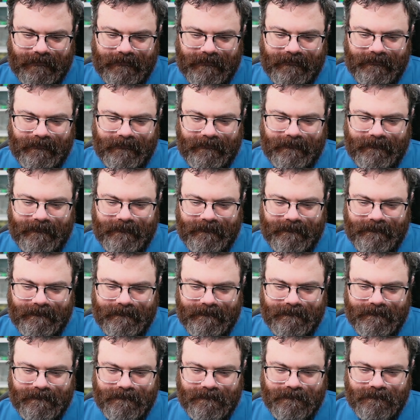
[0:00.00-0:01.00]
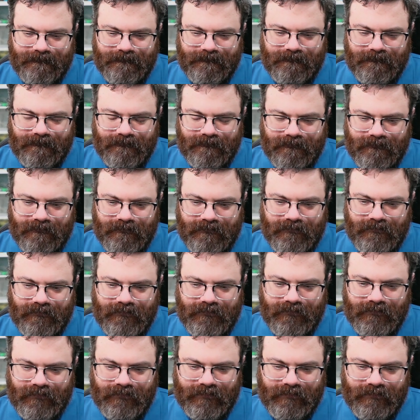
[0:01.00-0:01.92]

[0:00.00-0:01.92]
(silence)